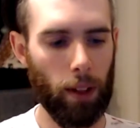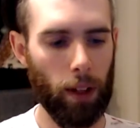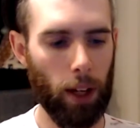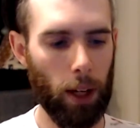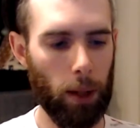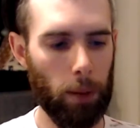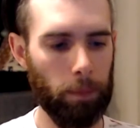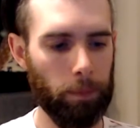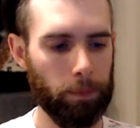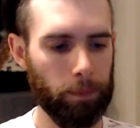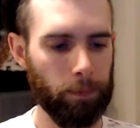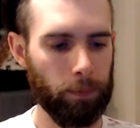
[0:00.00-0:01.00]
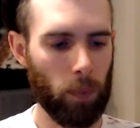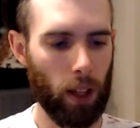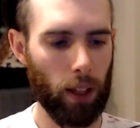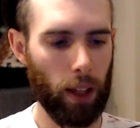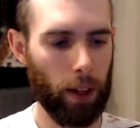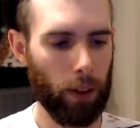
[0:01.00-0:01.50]
A
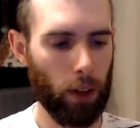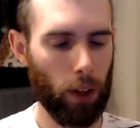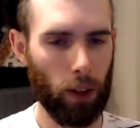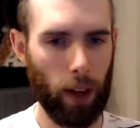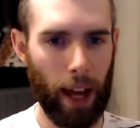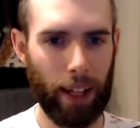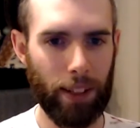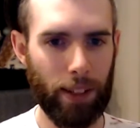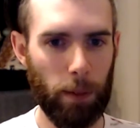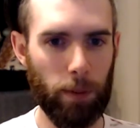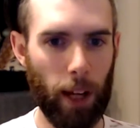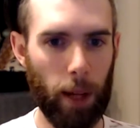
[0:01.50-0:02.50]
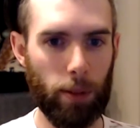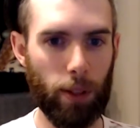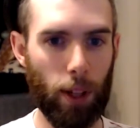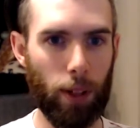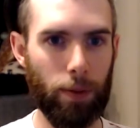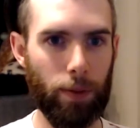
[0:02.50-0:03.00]
lot of their additive type
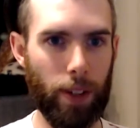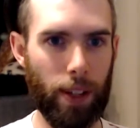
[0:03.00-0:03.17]
stuff